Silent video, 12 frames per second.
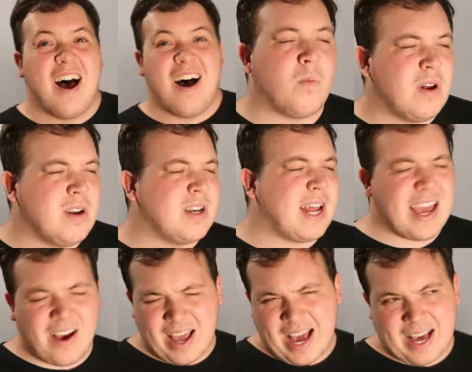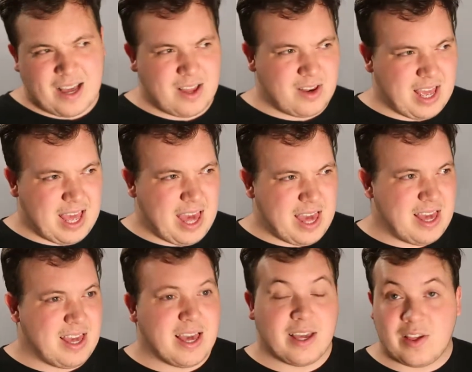One day I had
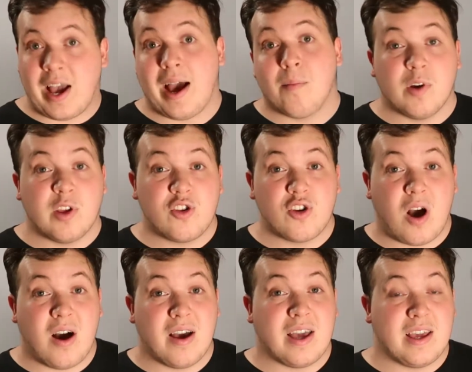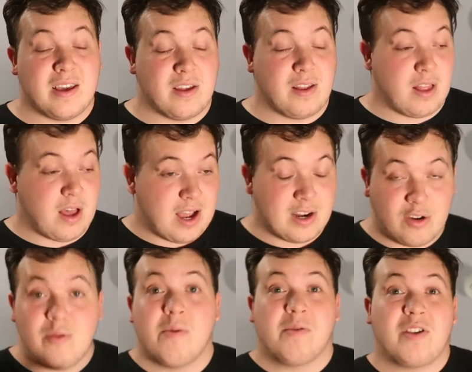a exam which I
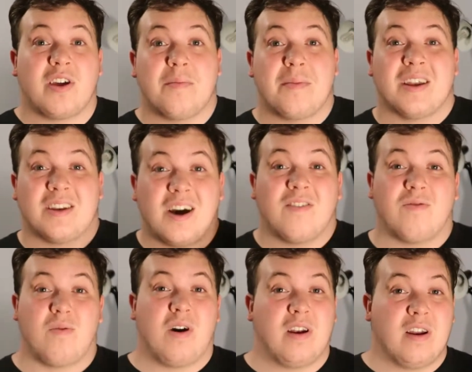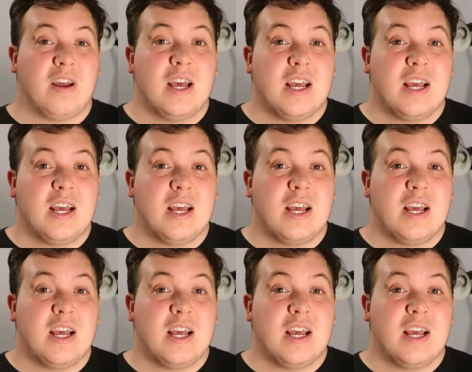knew it was going to be a tough one,